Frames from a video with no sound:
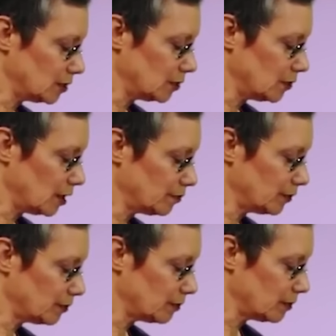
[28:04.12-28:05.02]
as you come
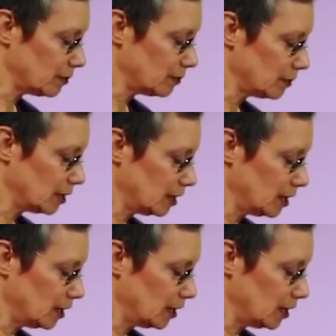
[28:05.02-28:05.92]
through
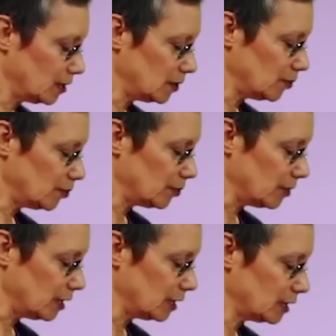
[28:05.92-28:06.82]
and you
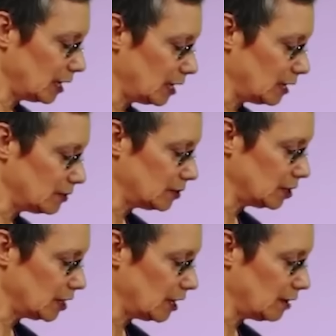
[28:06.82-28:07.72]
bring that
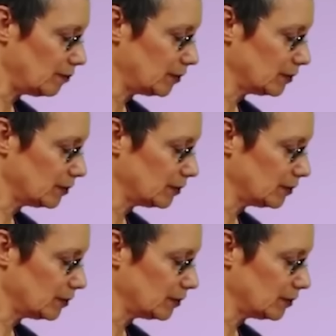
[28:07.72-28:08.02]
energy up.